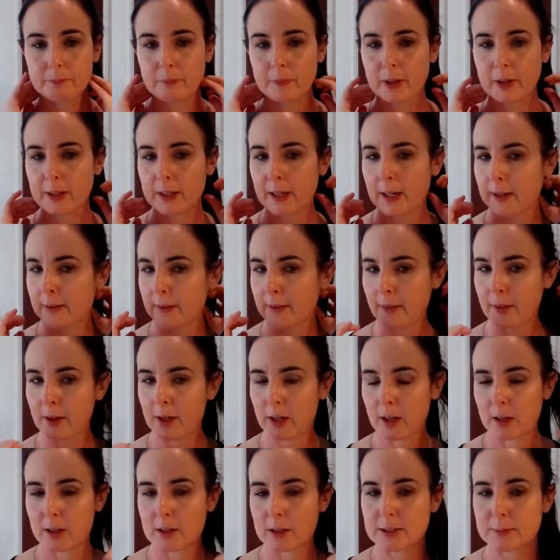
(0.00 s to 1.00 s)
Okay, then the
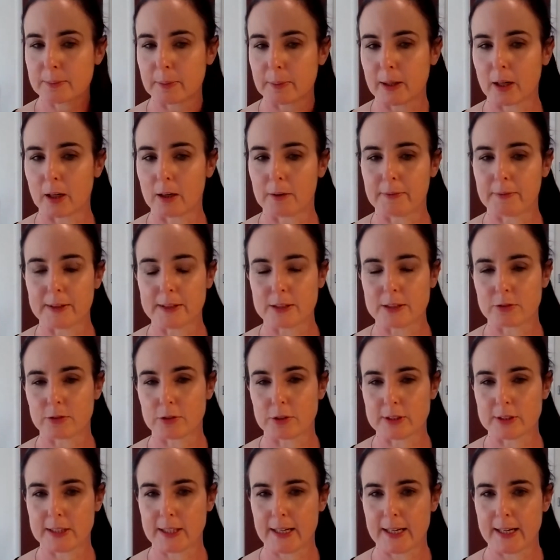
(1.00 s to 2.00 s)
last part of this
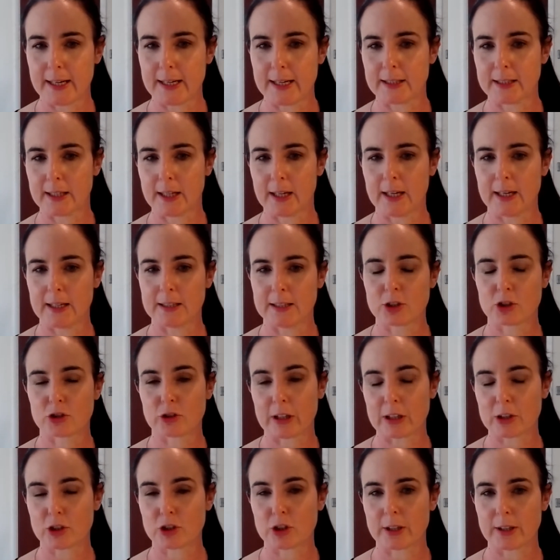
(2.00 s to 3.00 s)
routine is
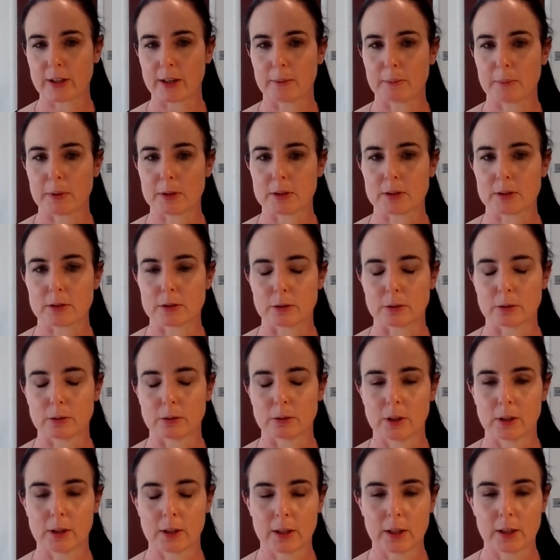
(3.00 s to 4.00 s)
stretching that muscle.
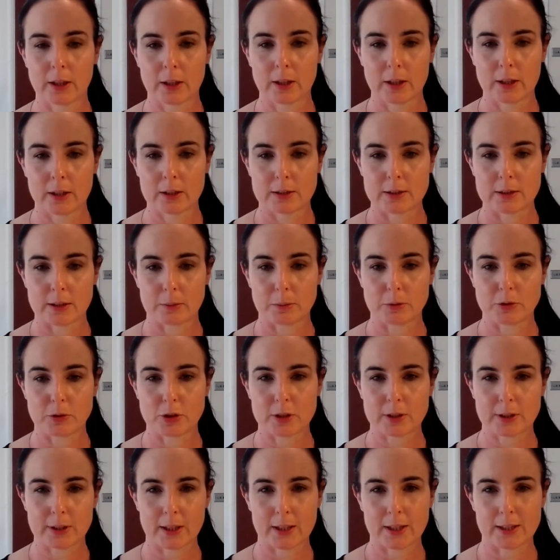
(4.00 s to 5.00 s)
So we're
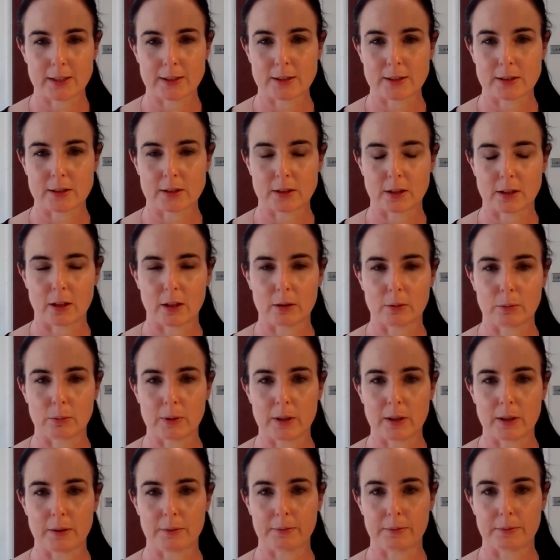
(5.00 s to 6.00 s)
just going to start
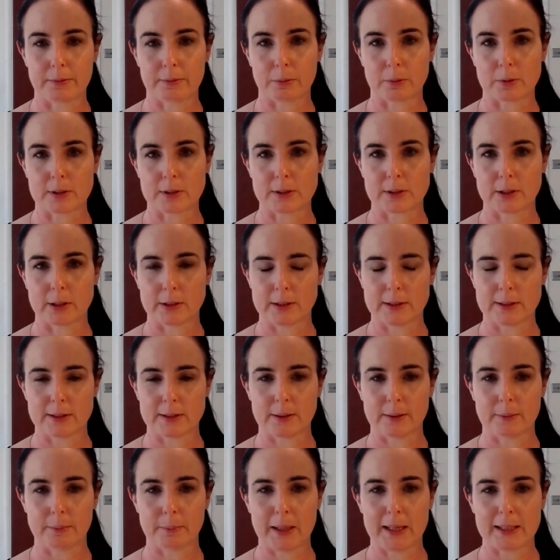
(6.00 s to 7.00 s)
with what's known as
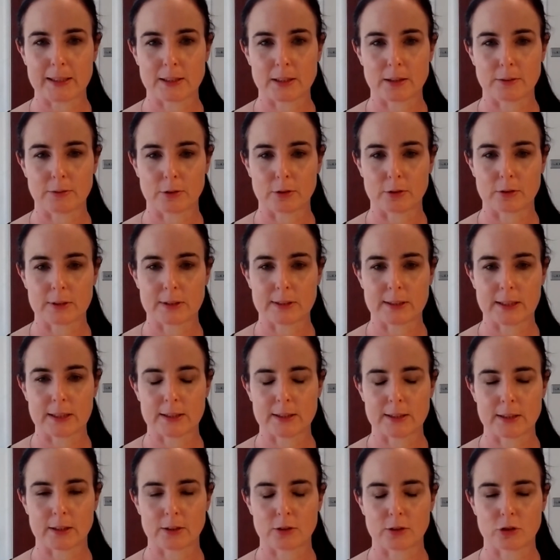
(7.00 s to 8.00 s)
a passive or a
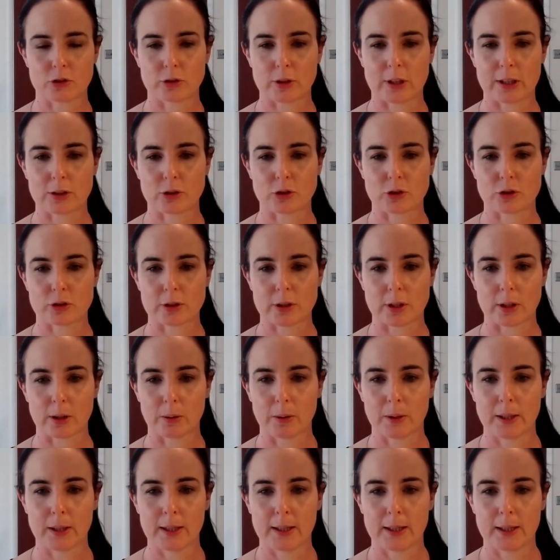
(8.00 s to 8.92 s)
static stretch. So